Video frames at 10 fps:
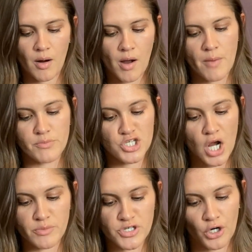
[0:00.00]

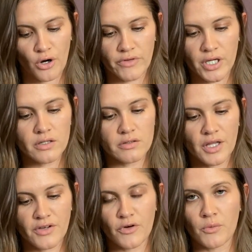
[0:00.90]
I'm sure of it,
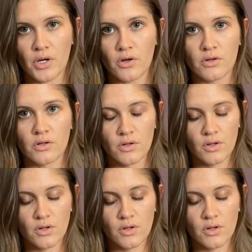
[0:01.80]
like for real.